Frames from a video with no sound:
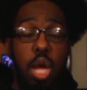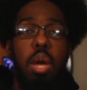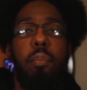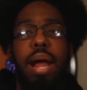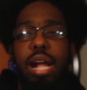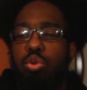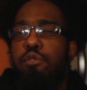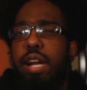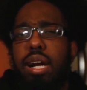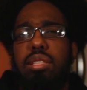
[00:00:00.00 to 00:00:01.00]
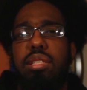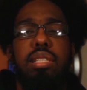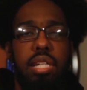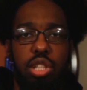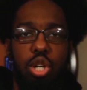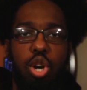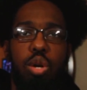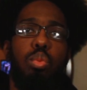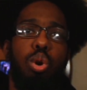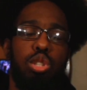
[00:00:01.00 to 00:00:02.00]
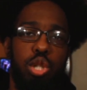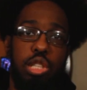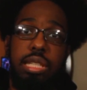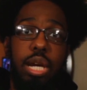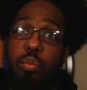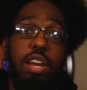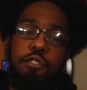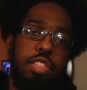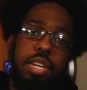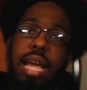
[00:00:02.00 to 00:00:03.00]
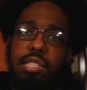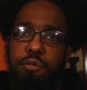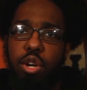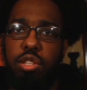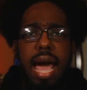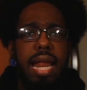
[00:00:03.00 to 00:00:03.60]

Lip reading: But I do feel like I was listening to the hook more so just to get ready for the next verse.